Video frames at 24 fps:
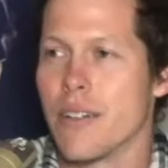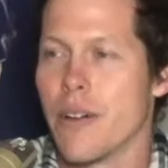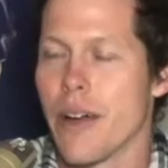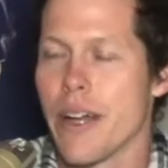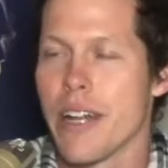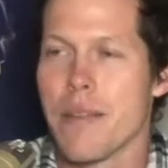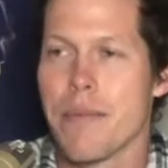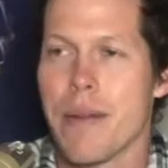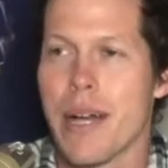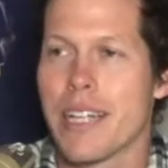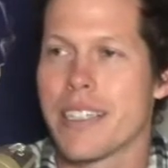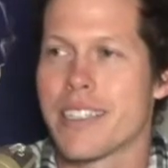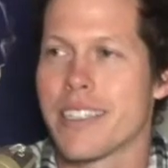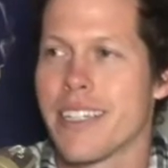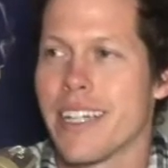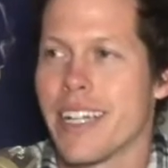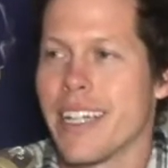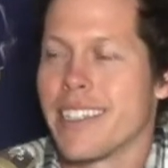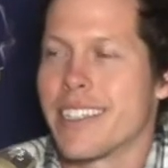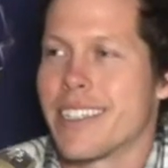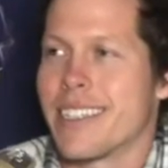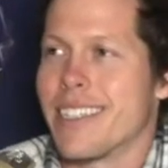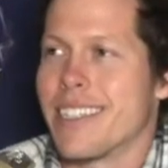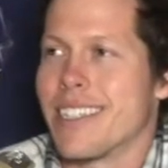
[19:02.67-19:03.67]

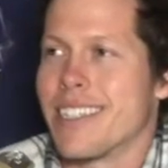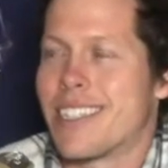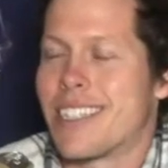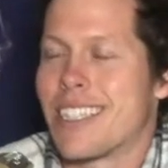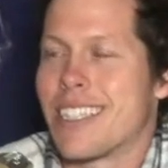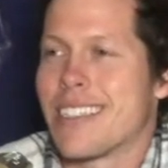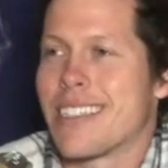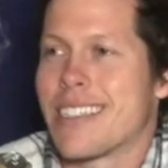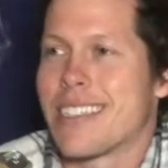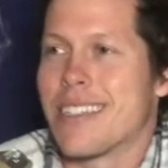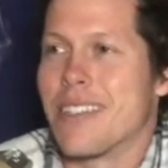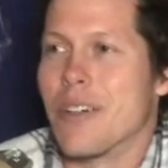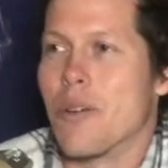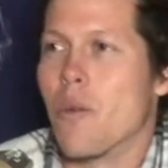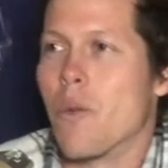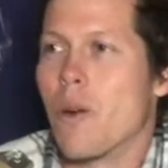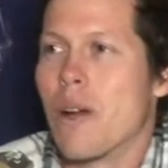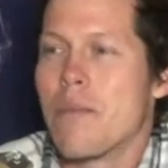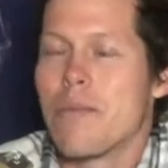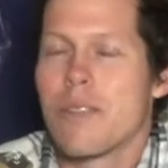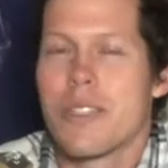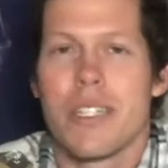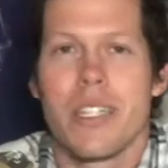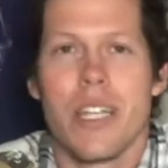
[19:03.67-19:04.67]
imagination. Just the
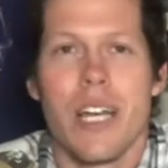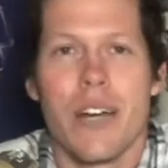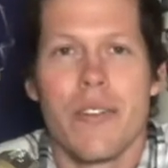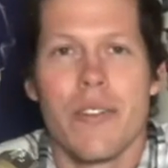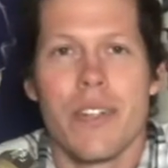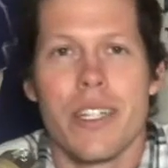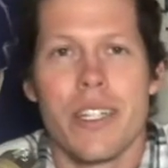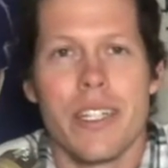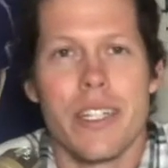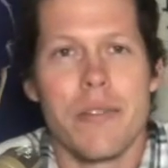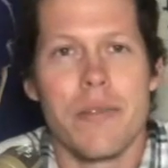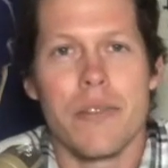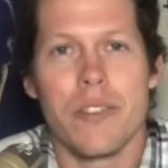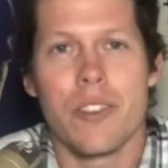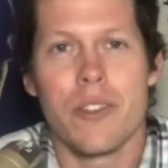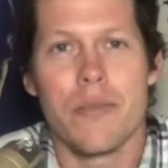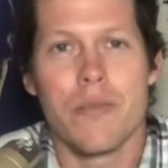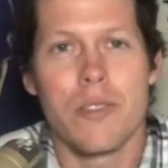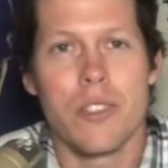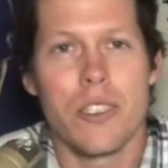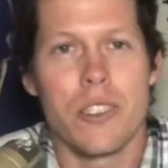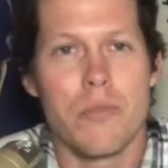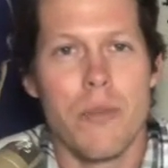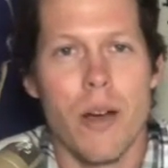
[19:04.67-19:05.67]
whimsy of it. He
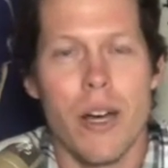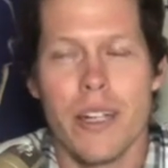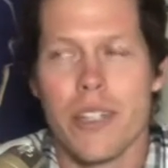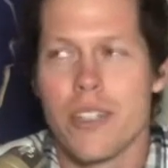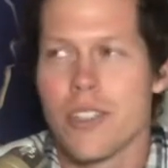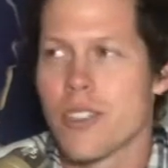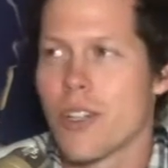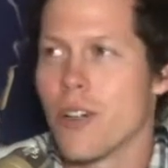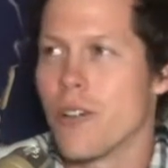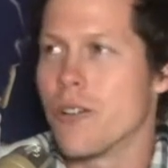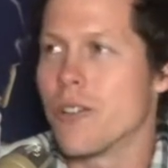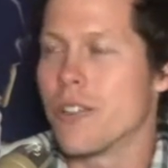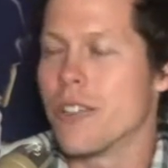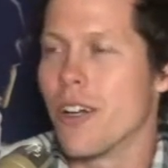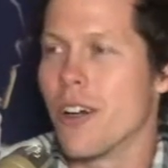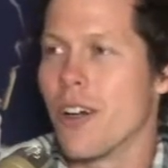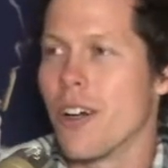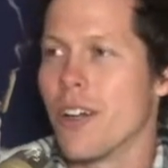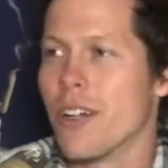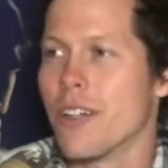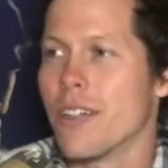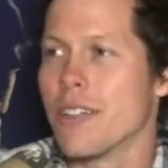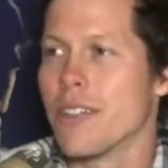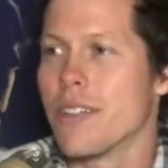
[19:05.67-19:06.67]
spun his own
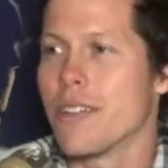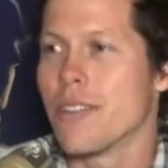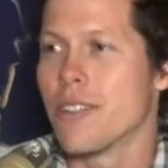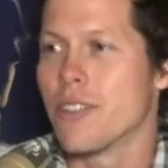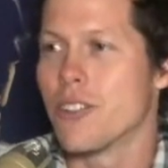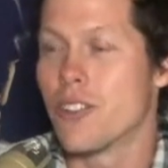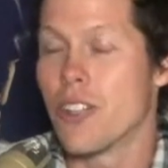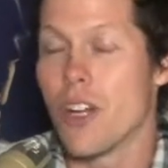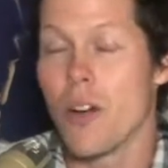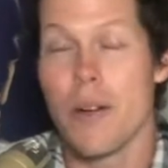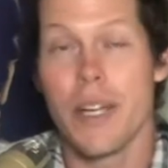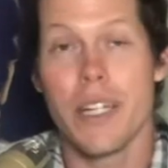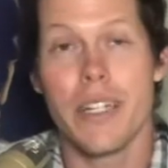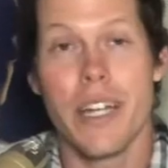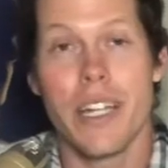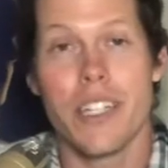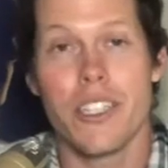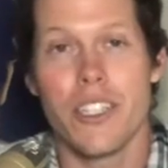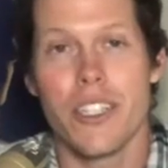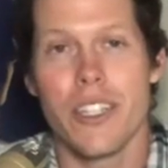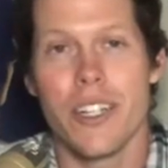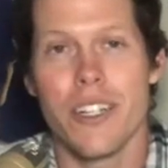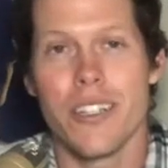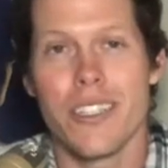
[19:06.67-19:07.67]
yarn. Zooey
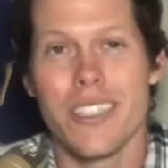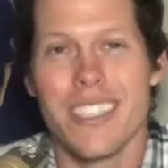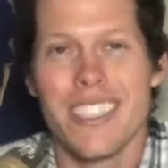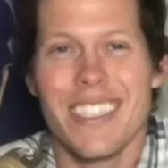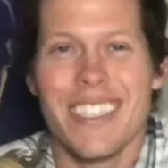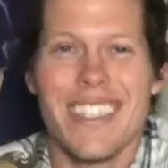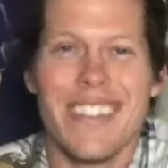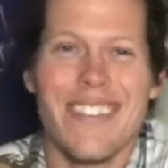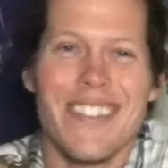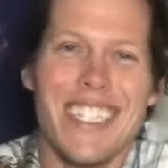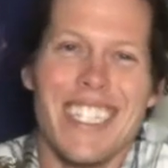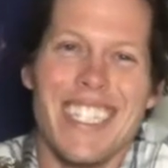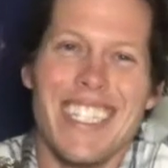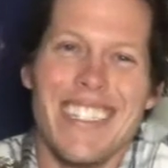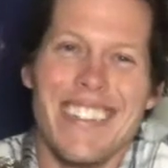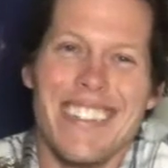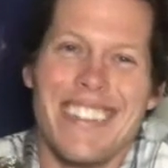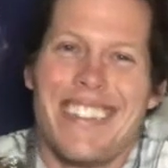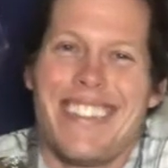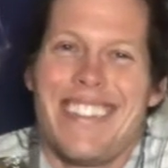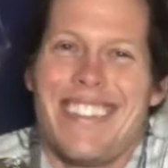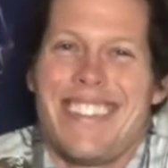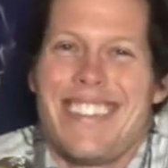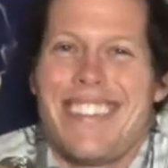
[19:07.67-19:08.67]
Deschanel's in it.
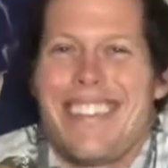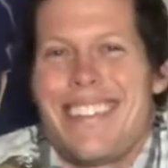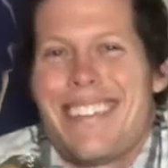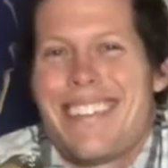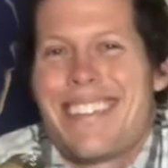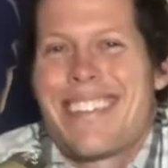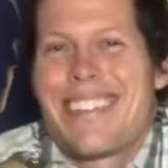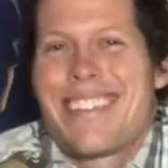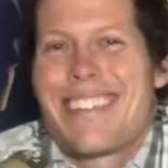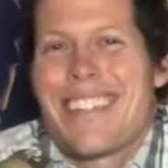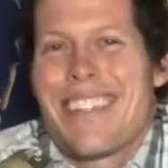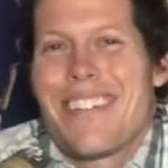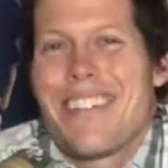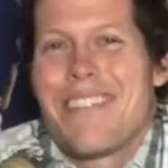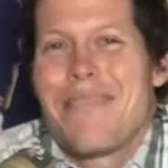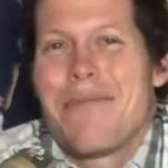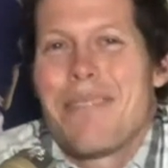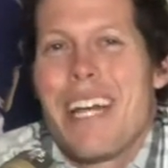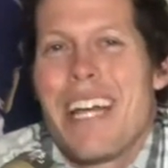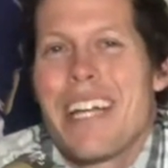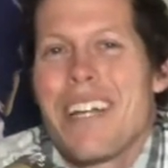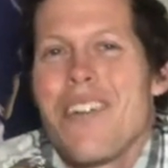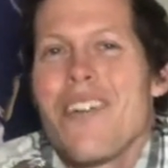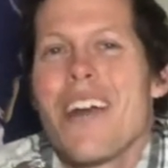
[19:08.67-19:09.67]

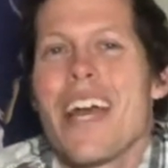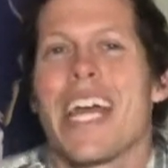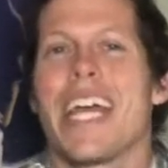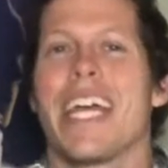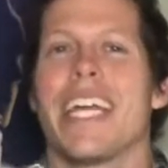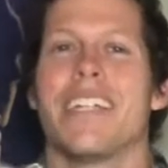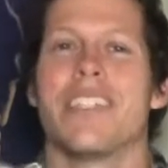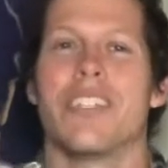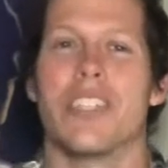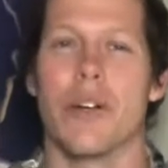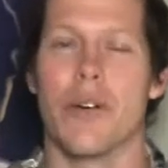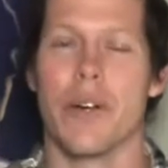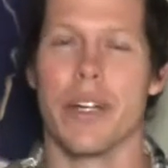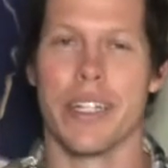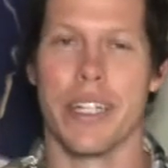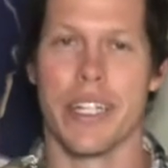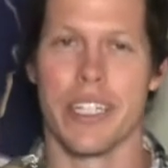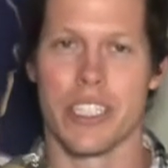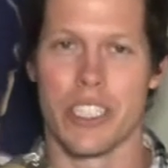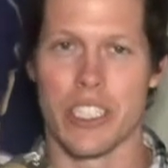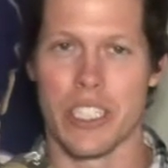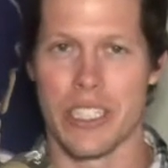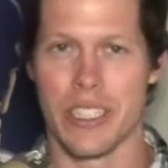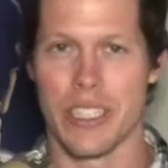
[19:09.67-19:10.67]
I don't hate Zooey
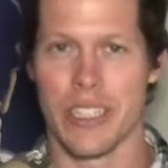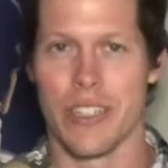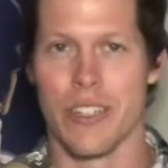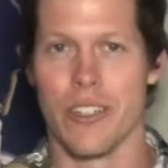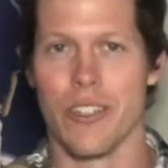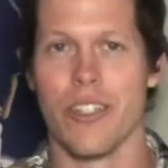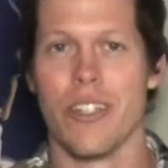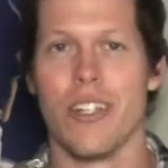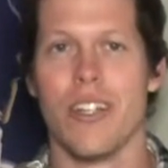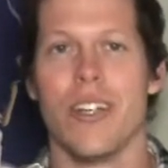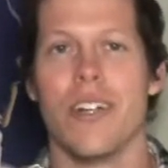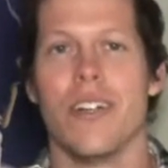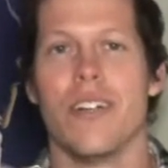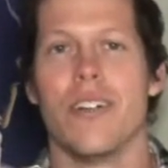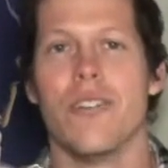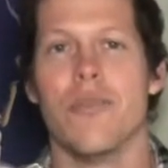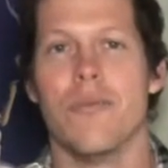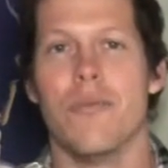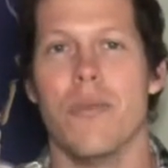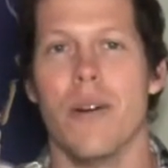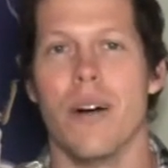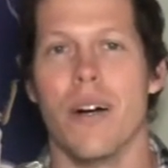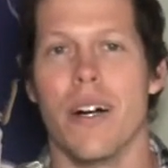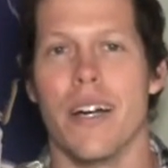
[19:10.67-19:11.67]
Deschanel,
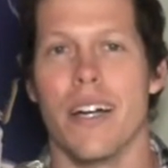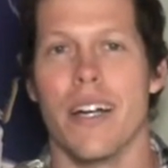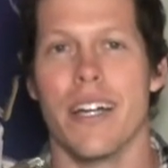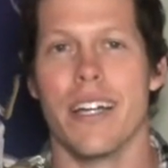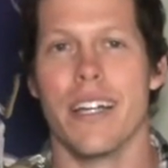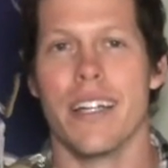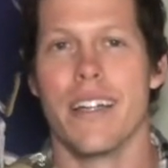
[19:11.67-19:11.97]
but